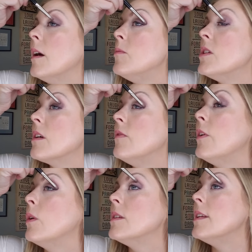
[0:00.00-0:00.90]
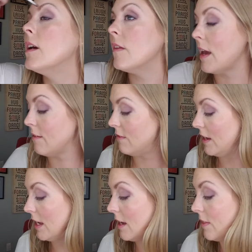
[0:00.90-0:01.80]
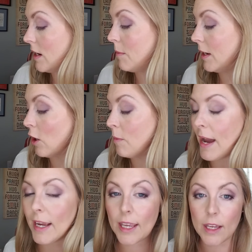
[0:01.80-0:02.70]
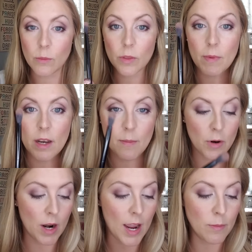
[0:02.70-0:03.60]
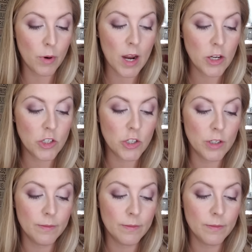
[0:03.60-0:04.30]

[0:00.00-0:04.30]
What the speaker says: I'm just focusing on that V, and then I'm going to go back in with my number 9 brush,